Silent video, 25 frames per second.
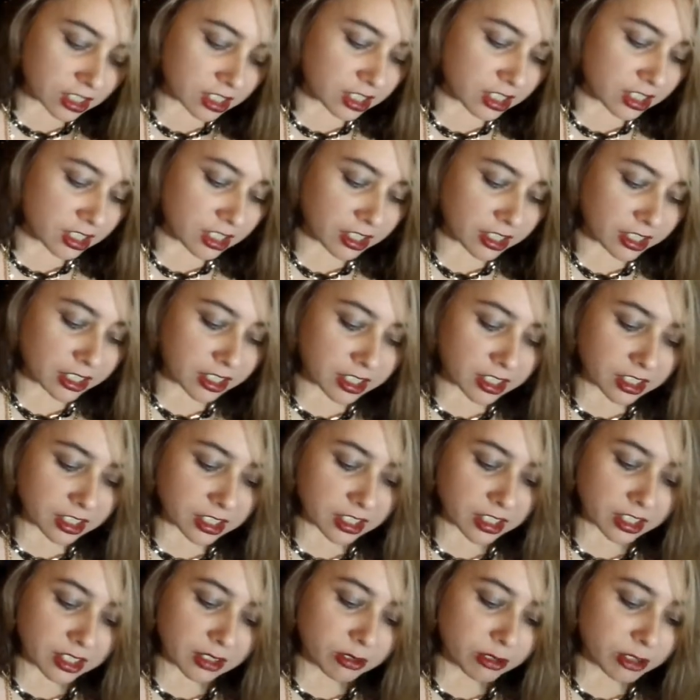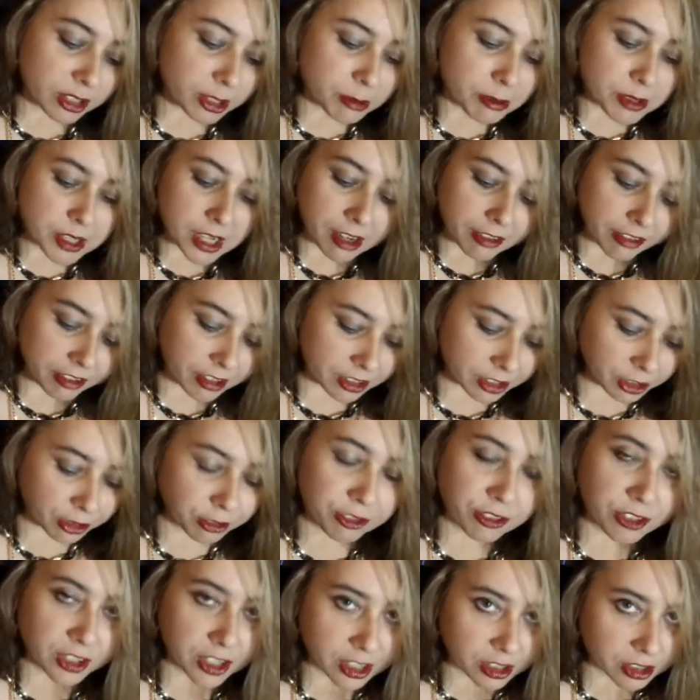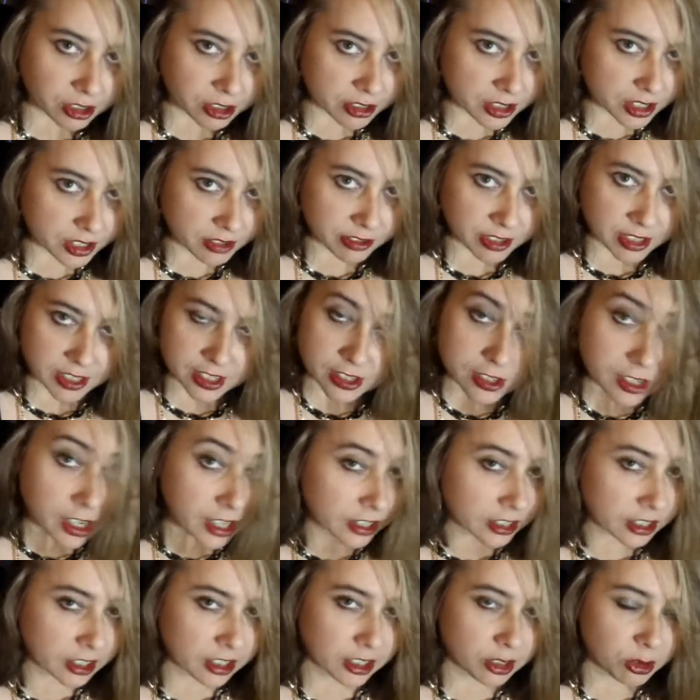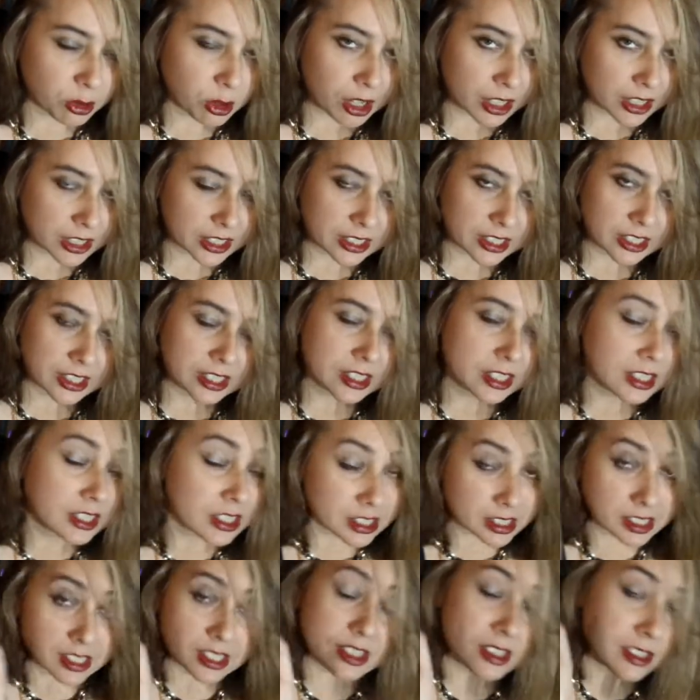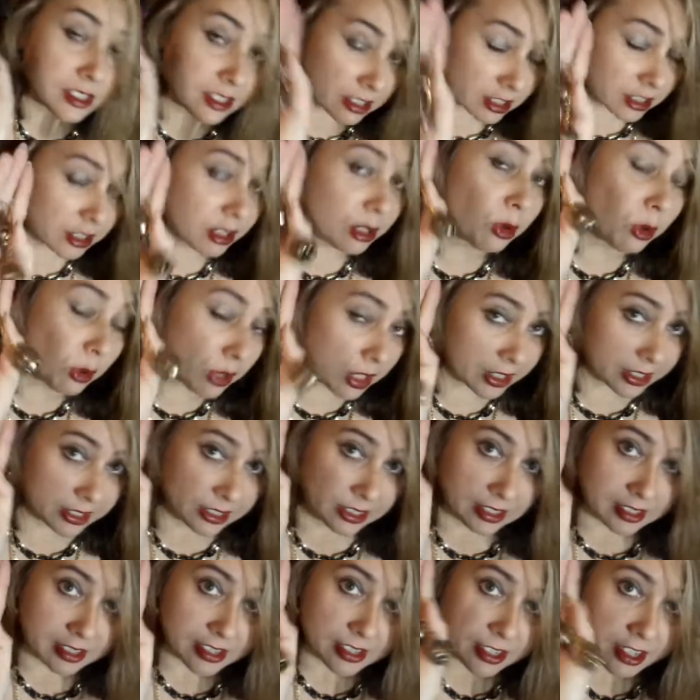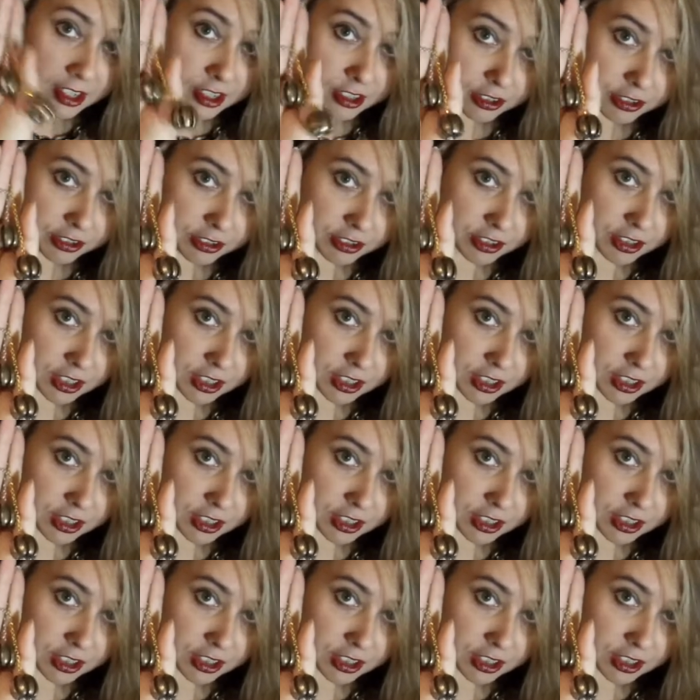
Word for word: Uh, it rubs off on your fingers if it's not good quality. This is good quality stuff.